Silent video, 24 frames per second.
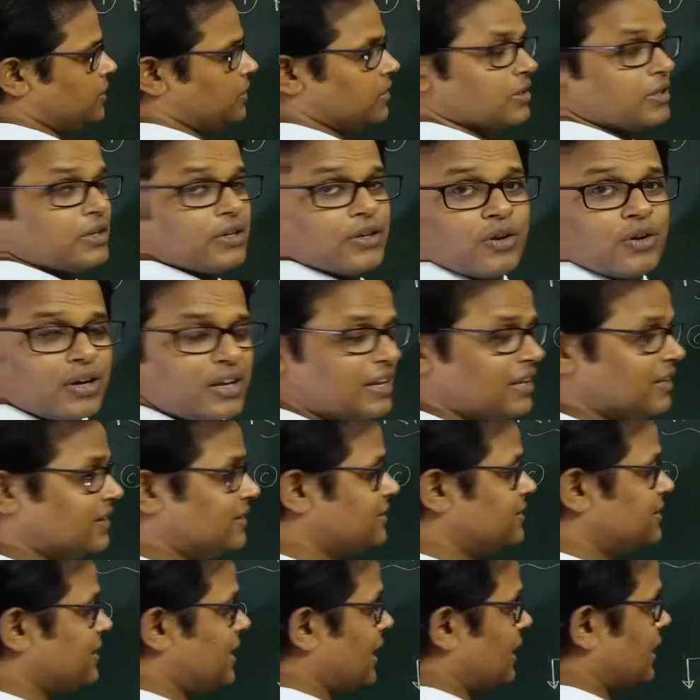Not an
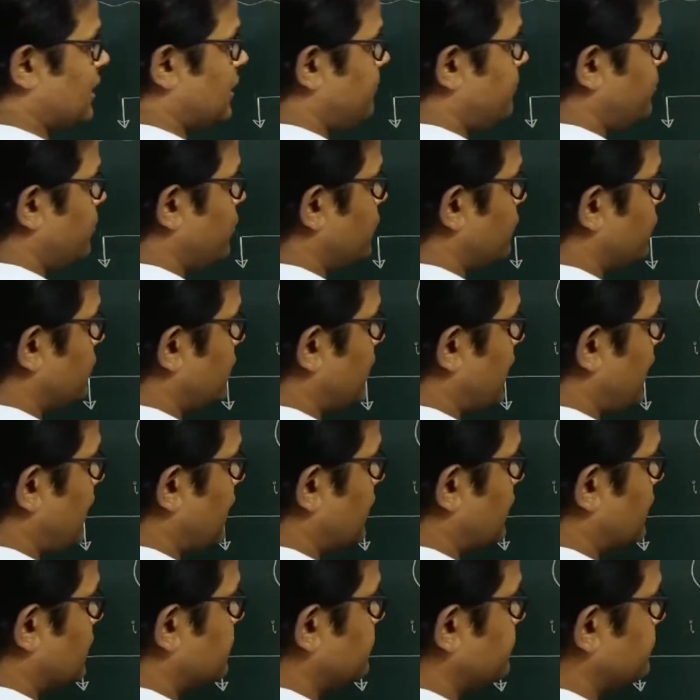exactly beautiful
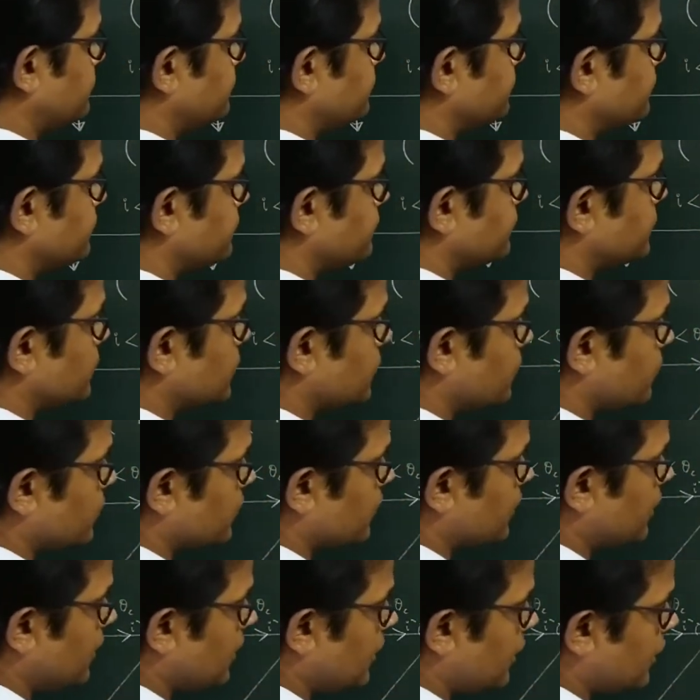diagram.
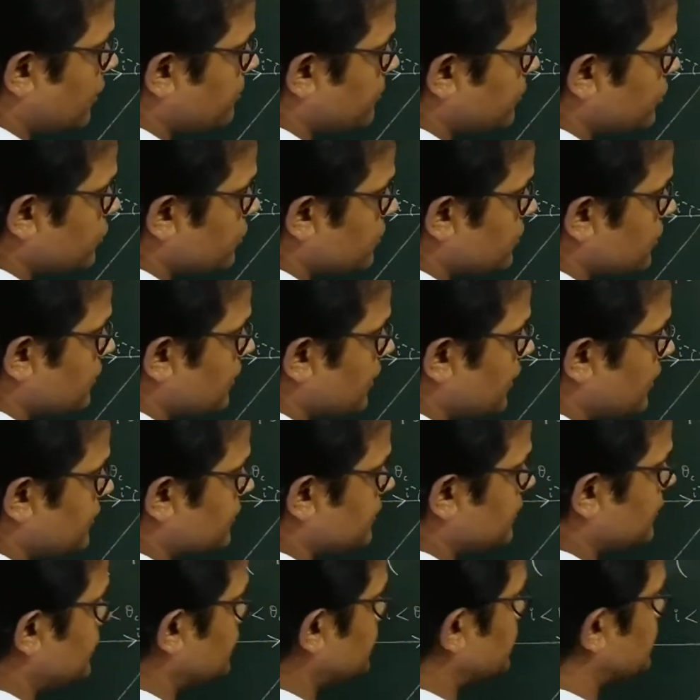Okay, let me just erase
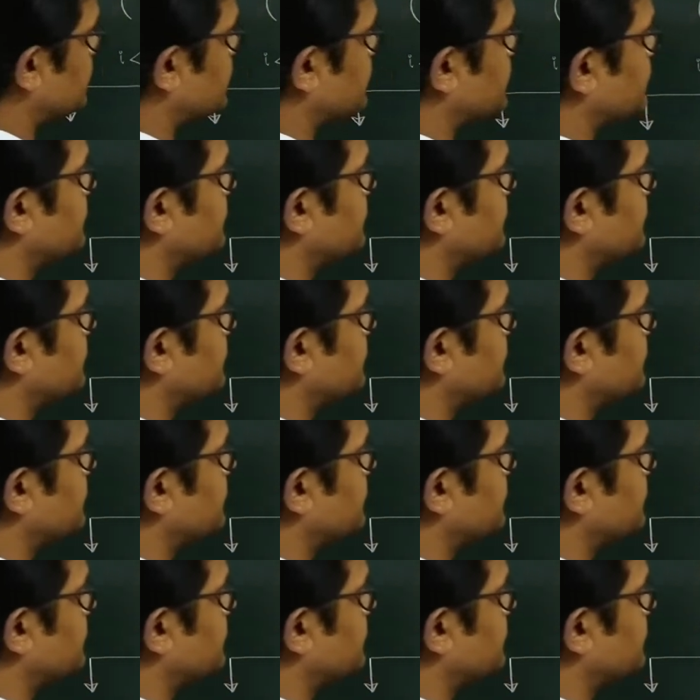it.